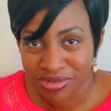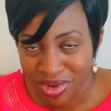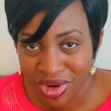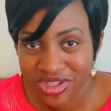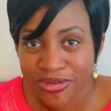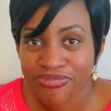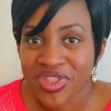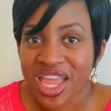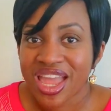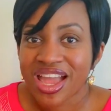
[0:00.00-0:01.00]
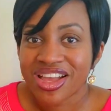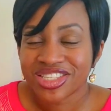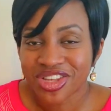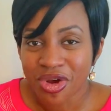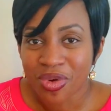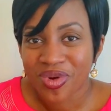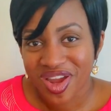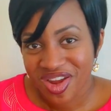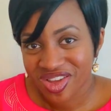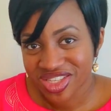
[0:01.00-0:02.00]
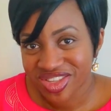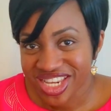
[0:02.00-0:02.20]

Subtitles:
vlogs. So until